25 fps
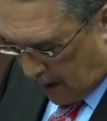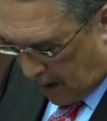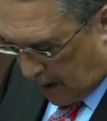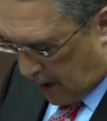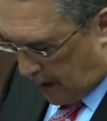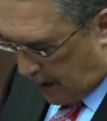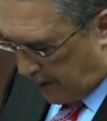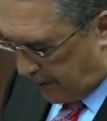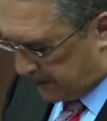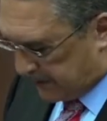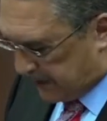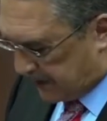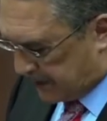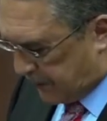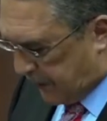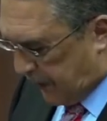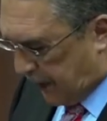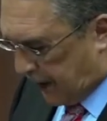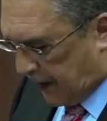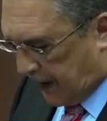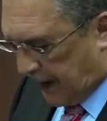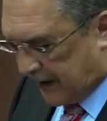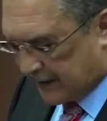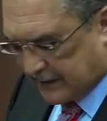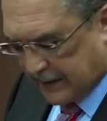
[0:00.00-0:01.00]
Mr. Speaker,
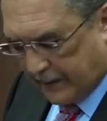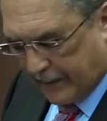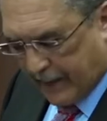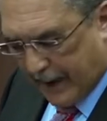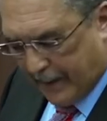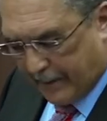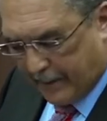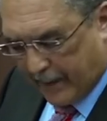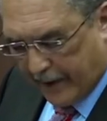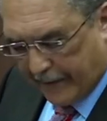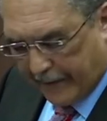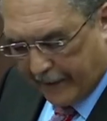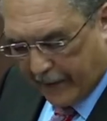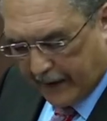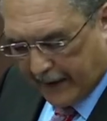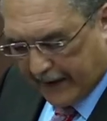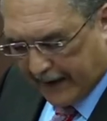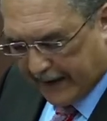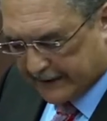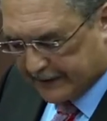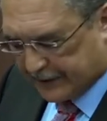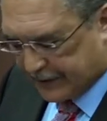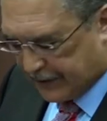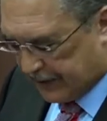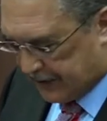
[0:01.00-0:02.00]
as a member for
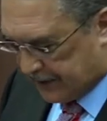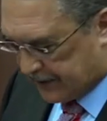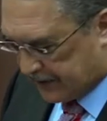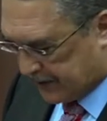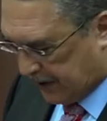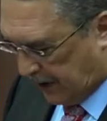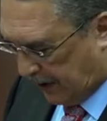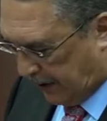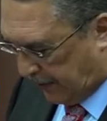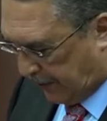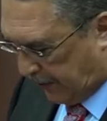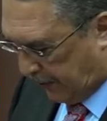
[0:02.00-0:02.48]
Castries South